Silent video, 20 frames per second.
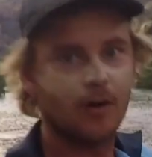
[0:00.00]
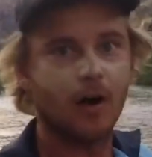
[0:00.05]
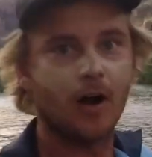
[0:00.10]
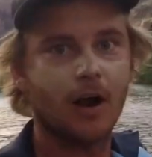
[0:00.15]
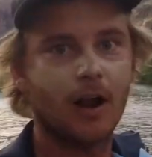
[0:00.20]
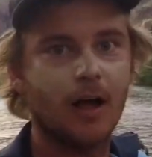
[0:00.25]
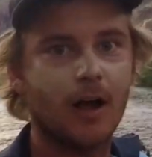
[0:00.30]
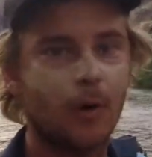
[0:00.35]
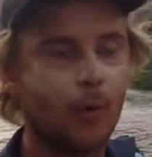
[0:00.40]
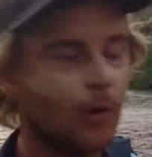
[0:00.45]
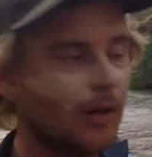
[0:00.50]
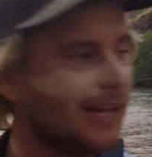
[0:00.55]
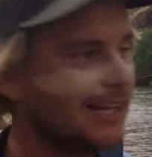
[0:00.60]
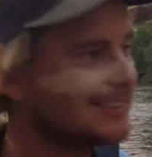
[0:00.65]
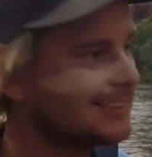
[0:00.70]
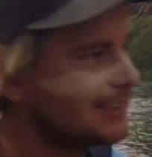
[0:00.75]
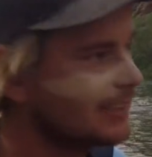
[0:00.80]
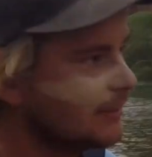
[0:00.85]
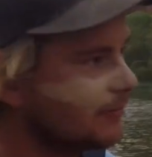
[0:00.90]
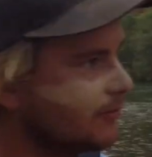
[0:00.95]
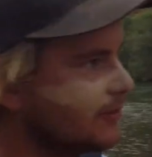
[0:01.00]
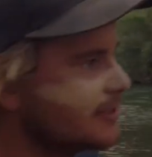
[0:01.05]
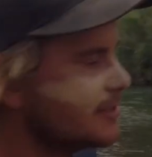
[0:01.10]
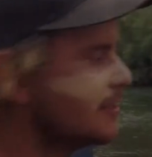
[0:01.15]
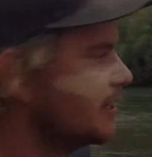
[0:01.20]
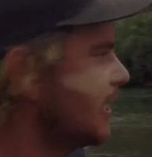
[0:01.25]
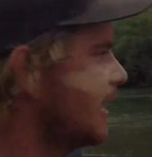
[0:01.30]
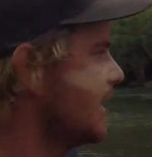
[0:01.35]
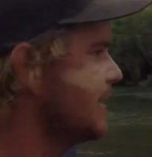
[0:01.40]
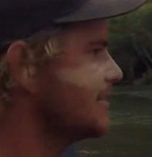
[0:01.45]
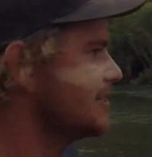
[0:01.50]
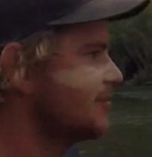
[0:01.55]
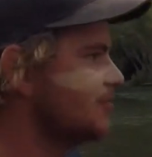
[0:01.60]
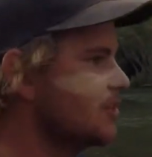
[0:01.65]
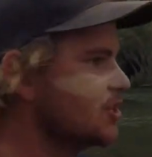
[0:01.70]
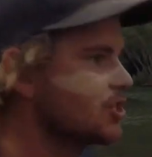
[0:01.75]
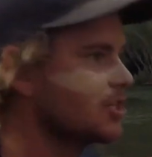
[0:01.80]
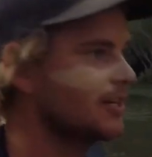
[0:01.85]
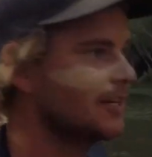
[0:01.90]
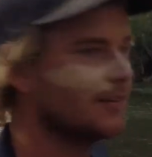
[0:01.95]
Righto, well that's it for today's
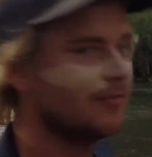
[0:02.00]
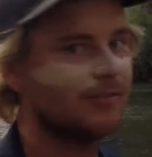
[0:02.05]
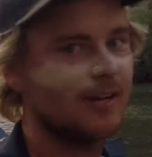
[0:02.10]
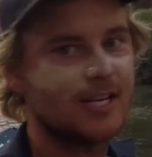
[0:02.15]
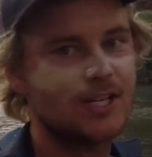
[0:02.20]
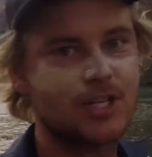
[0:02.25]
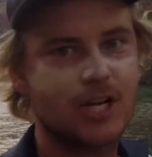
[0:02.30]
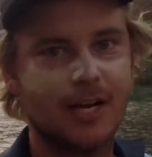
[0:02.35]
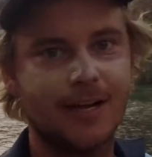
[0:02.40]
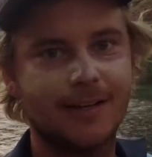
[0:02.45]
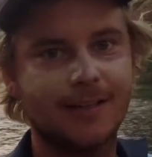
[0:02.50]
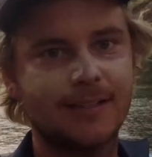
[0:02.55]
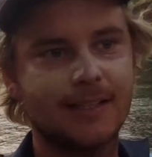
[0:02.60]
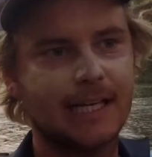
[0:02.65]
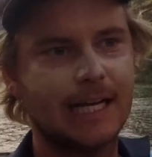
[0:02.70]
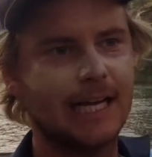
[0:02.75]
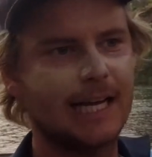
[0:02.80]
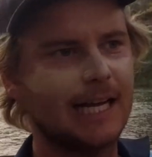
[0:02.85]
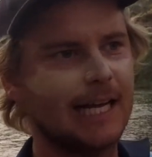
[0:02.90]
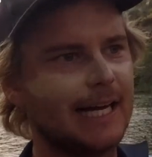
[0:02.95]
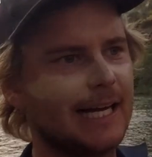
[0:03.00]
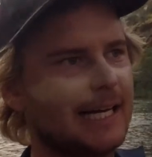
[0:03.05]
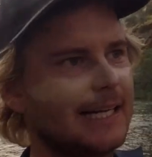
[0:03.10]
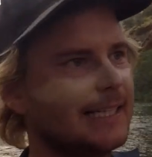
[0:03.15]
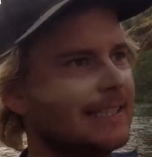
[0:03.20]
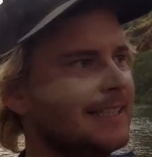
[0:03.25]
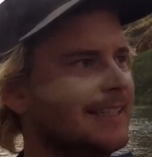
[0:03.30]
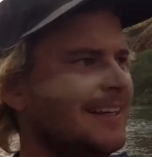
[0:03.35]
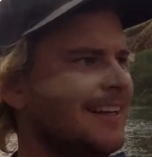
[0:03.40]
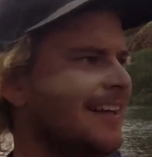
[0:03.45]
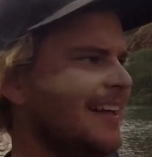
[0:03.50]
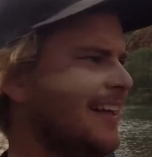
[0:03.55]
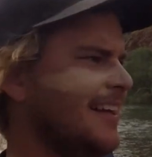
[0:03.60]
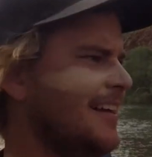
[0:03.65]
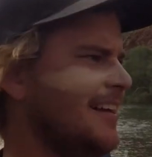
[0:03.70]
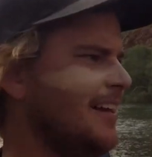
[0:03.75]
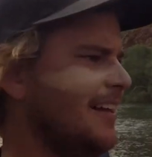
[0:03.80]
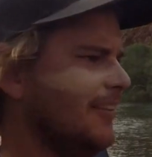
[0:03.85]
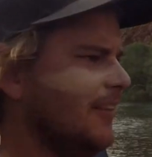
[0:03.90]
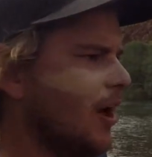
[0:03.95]
fishing adventure.
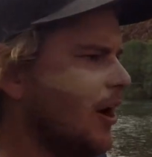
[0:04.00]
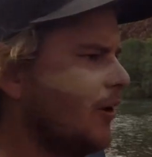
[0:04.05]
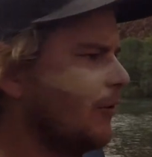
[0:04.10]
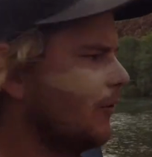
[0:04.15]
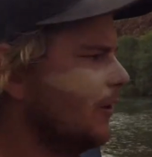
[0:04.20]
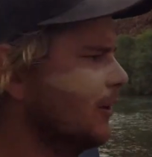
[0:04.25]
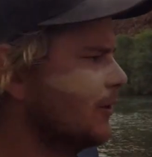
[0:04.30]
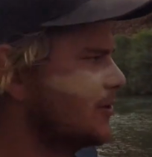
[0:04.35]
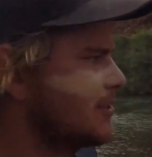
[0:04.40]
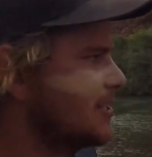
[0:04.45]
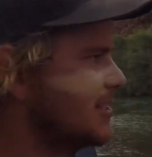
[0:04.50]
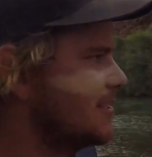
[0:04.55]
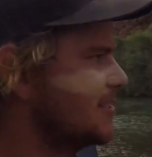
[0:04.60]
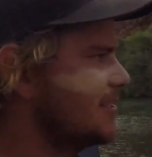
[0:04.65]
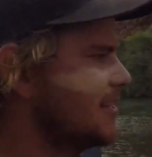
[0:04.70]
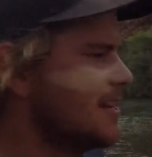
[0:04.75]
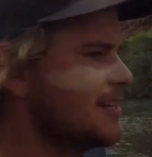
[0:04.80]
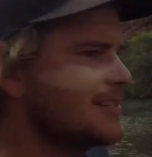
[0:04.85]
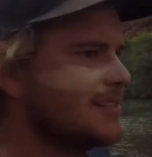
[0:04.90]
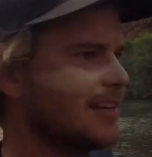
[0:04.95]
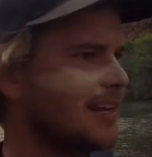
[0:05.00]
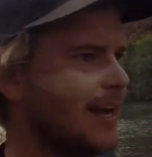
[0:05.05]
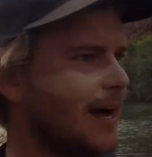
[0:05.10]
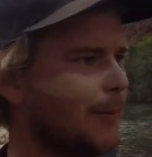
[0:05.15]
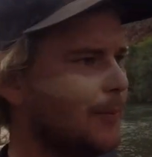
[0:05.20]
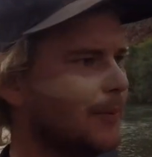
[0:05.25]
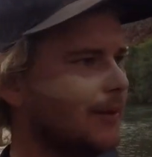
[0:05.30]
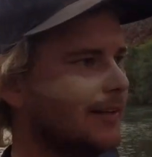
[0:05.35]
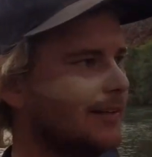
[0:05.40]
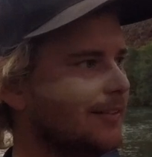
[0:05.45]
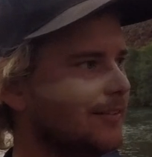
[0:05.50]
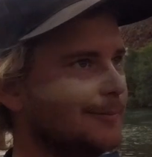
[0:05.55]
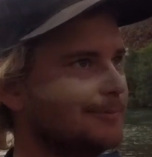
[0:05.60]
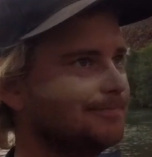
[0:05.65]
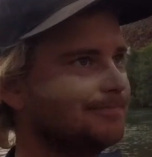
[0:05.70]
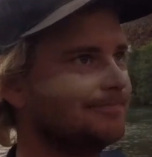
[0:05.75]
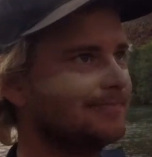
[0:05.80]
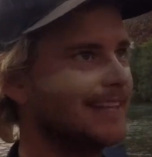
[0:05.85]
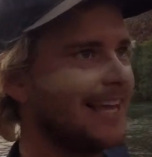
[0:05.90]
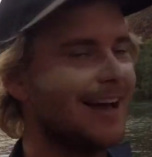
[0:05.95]
No real success, a couple of
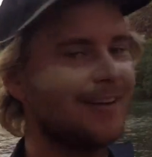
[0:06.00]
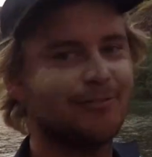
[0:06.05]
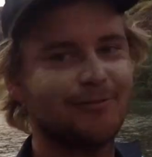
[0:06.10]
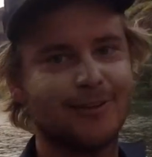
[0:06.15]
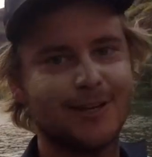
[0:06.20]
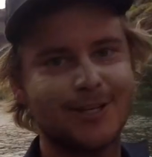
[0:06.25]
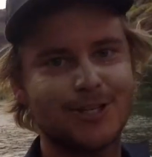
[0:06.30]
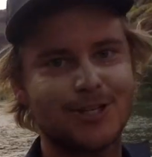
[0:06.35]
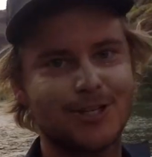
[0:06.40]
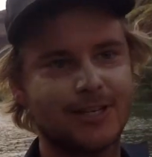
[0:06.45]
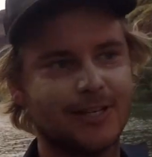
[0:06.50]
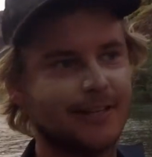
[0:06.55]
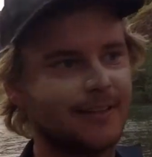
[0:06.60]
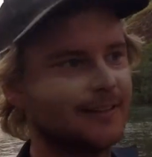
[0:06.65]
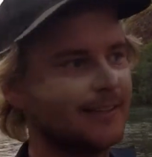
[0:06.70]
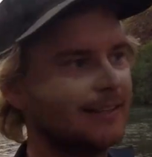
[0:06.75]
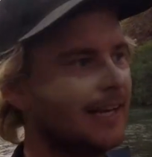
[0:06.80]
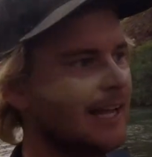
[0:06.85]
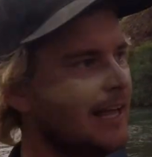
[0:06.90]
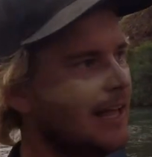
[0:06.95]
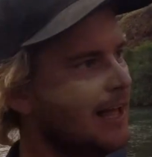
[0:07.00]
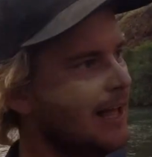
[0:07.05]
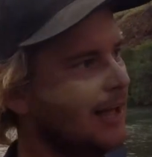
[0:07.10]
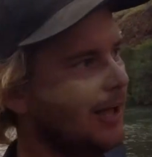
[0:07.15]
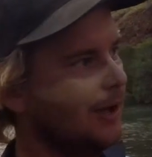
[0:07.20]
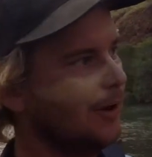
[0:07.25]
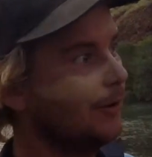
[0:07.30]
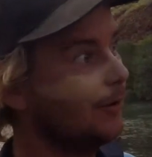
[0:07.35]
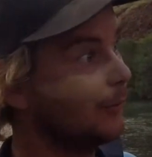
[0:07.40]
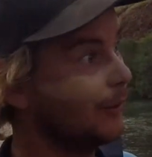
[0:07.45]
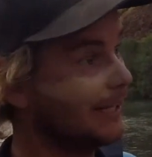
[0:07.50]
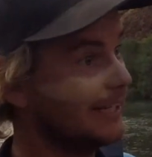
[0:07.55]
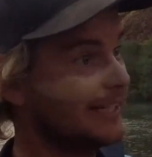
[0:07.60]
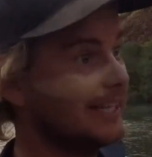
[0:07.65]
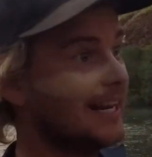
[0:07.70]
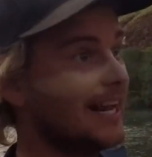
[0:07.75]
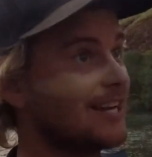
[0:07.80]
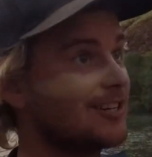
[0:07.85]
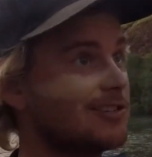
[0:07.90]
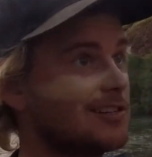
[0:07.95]
catfish, and we
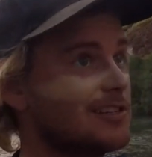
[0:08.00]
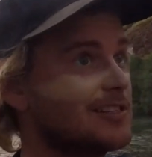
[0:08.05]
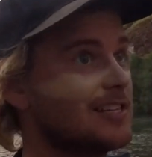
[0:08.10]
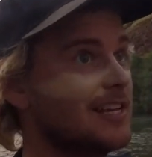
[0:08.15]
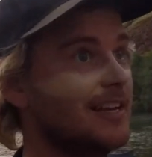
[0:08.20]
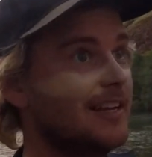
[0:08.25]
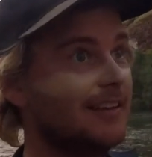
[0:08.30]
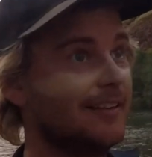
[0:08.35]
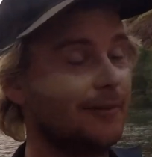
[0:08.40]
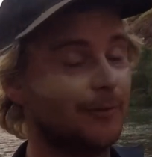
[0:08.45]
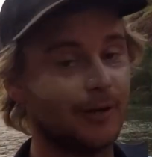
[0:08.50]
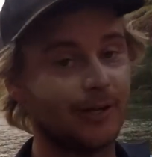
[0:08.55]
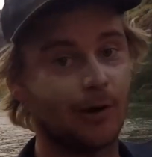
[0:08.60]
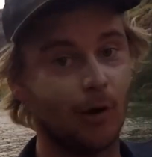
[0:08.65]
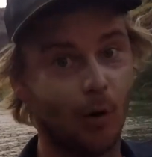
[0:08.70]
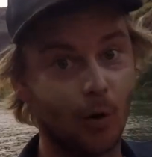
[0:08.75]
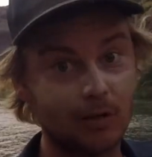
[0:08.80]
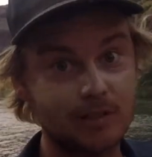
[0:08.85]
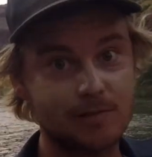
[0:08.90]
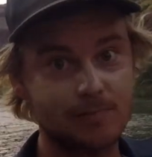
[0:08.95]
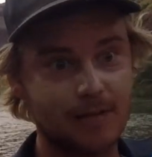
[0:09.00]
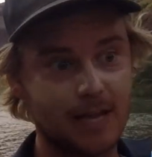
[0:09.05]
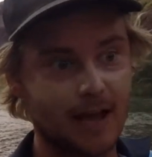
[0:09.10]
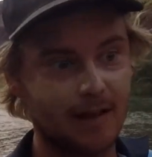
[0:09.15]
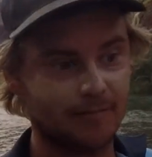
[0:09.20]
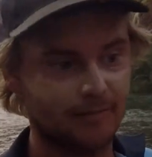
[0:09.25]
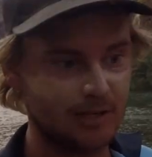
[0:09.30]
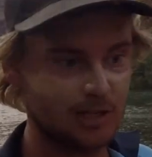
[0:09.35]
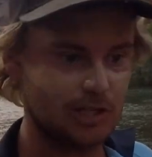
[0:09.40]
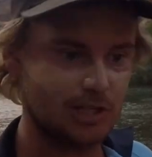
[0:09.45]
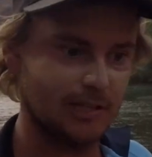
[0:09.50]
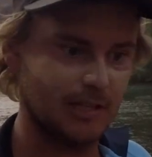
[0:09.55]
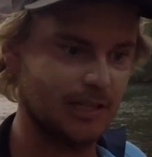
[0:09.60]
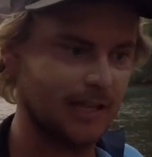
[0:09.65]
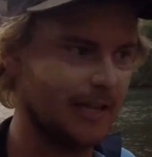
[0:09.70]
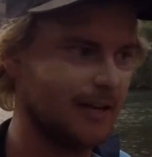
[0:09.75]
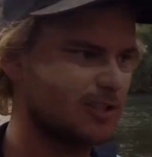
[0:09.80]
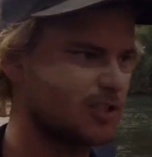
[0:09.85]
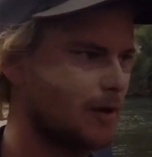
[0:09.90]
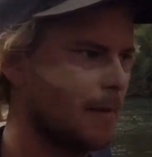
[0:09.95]
did actually see, we caught some catfish and then
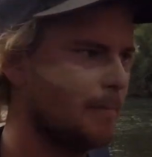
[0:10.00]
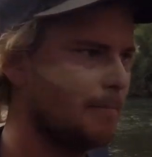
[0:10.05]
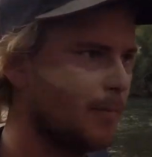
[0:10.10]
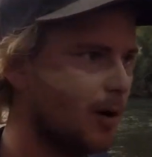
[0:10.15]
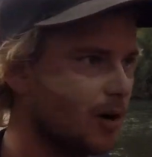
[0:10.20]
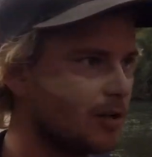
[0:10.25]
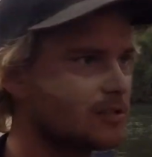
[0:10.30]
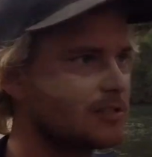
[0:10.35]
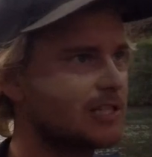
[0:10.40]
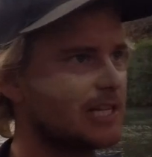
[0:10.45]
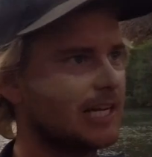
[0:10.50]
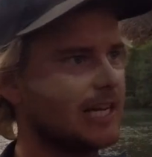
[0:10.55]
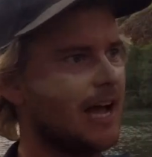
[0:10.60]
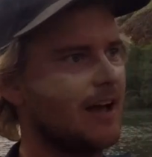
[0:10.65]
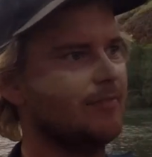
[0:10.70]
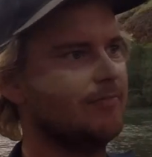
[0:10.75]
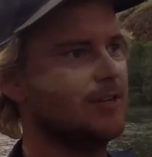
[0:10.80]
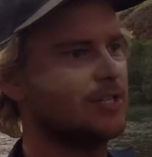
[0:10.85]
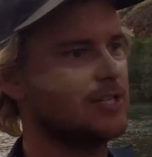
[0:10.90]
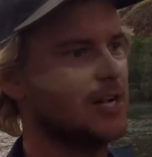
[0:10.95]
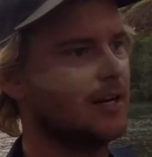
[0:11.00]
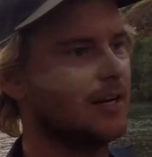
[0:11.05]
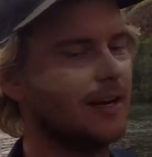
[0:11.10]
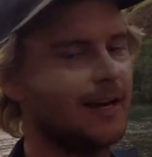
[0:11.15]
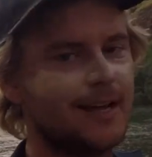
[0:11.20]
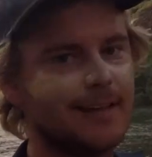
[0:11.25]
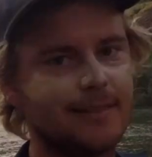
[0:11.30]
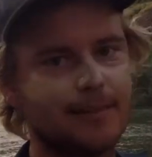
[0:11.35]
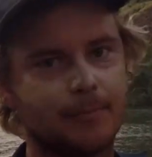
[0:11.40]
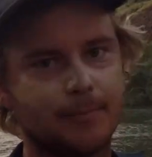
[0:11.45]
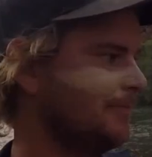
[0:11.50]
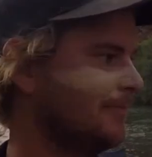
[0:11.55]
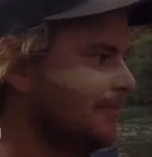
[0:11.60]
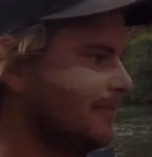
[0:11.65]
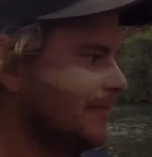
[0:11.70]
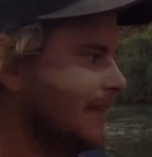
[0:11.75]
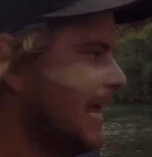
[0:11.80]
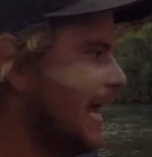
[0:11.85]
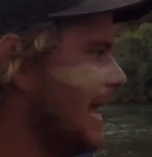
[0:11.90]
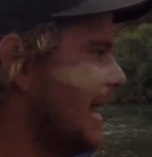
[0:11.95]
there was a monster catfish underneath them.
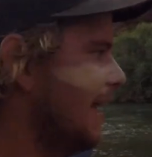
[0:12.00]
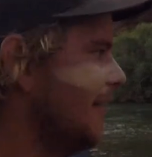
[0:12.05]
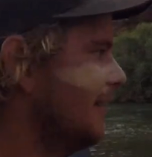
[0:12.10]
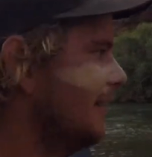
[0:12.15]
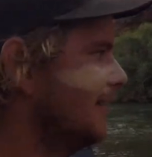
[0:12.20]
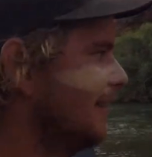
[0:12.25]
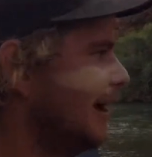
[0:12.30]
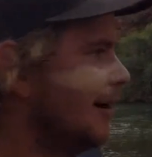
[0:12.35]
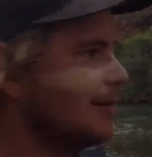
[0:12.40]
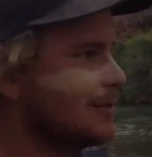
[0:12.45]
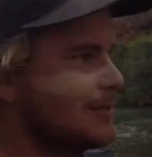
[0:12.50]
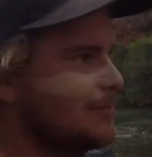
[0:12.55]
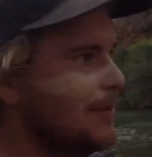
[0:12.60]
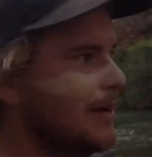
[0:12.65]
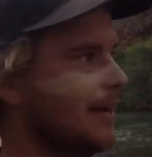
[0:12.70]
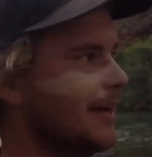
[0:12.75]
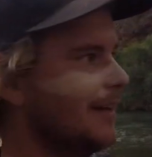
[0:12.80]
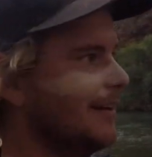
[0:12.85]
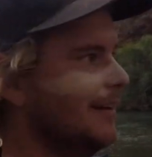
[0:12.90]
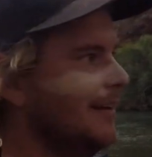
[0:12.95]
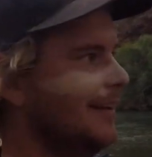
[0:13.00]
Yeah, that was about